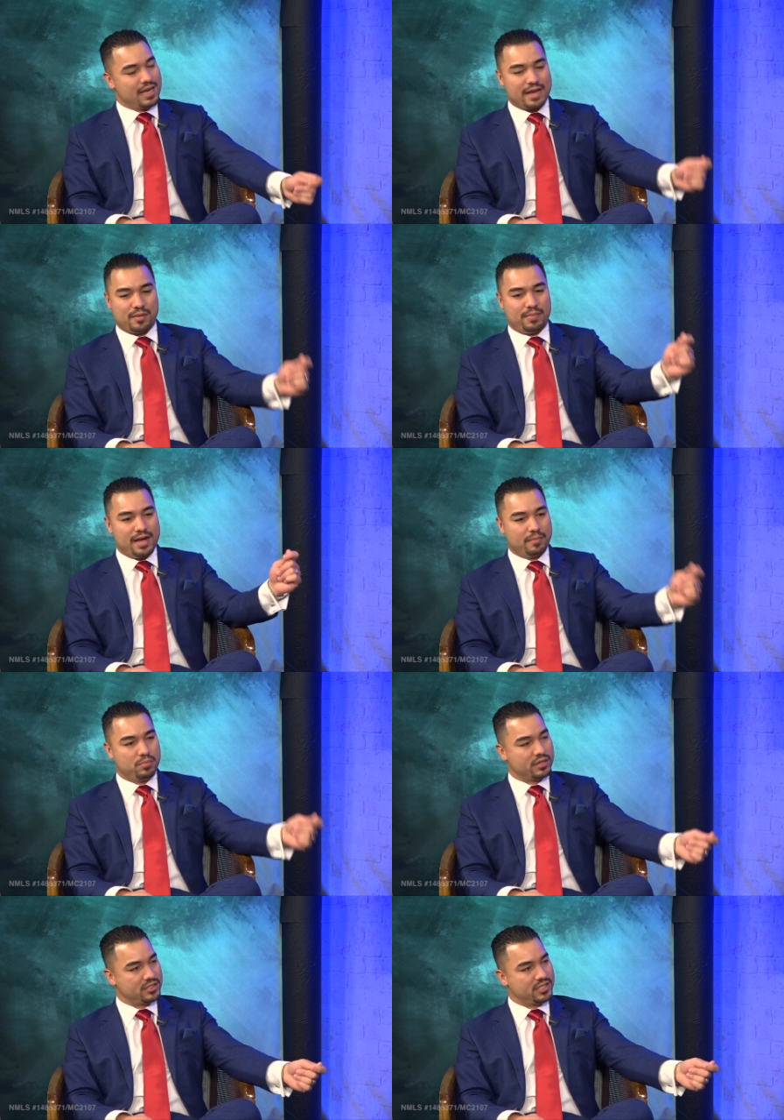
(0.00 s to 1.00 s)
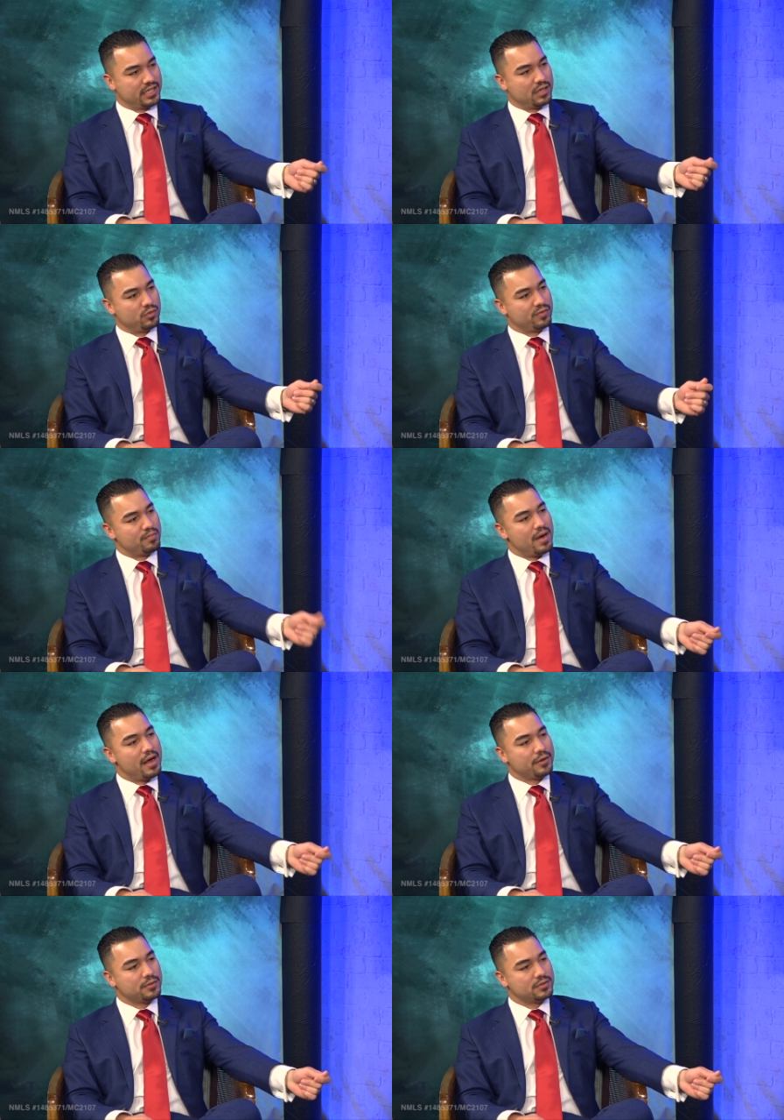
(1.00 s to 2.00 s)
I could book a ticket with
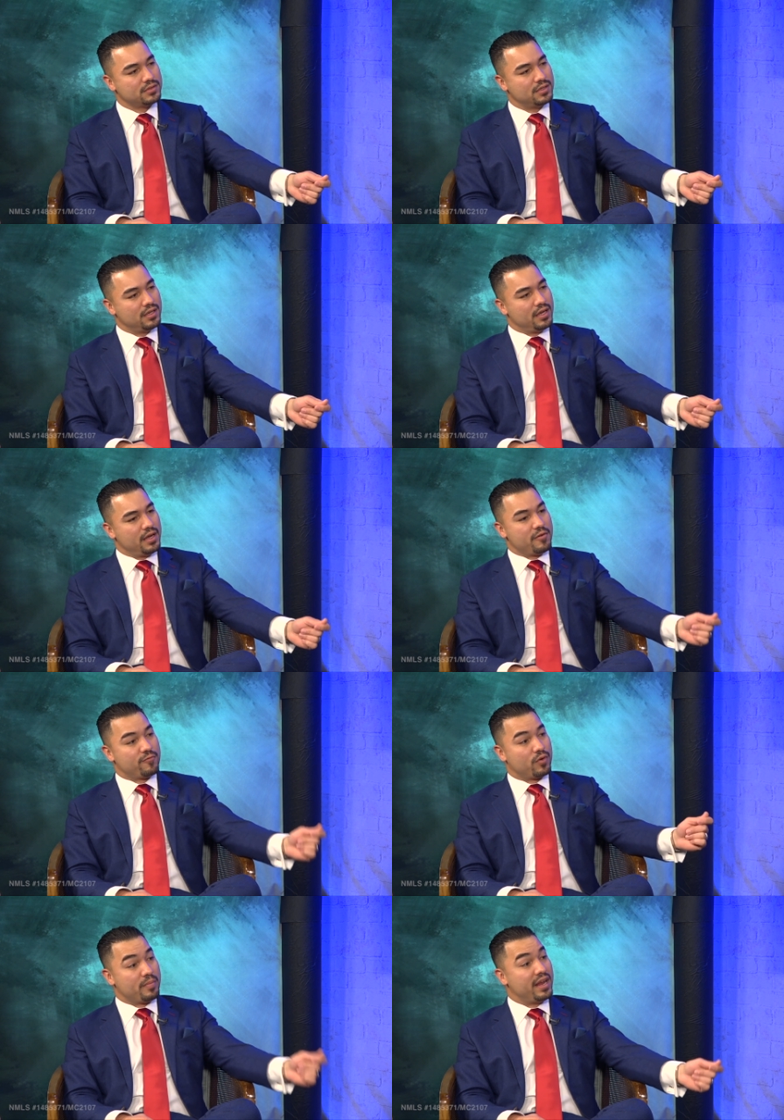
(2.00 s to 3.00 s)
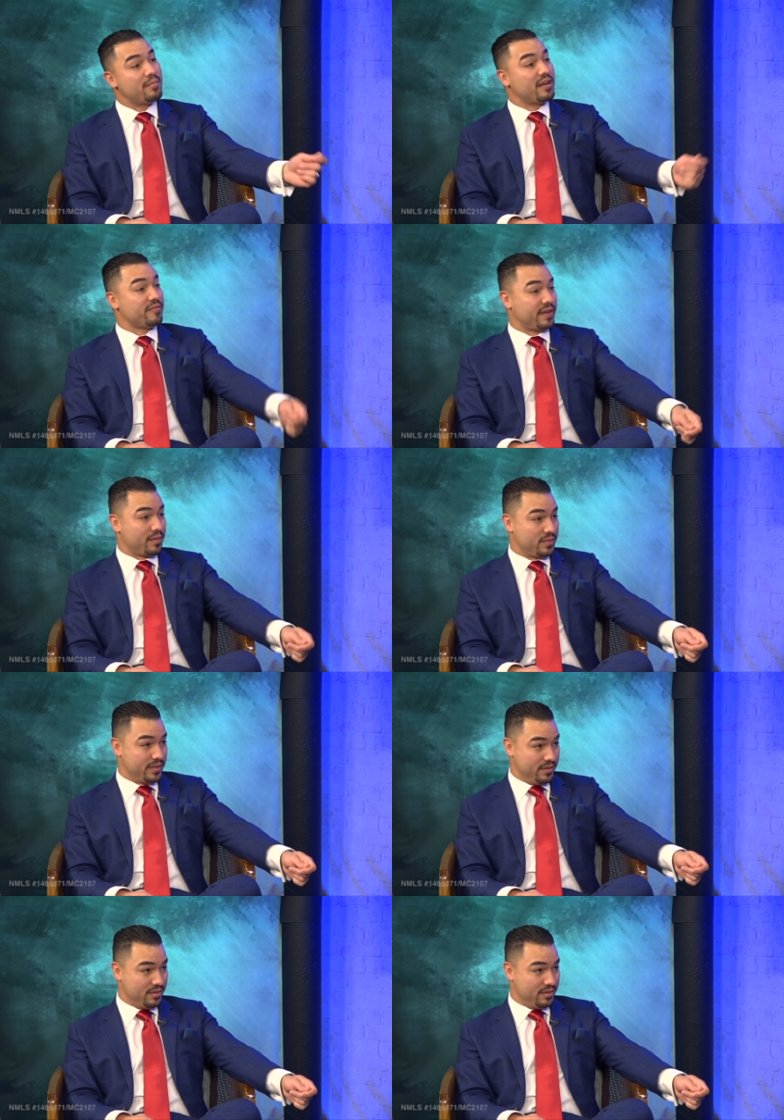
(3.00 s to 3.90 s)
miles for me and my family.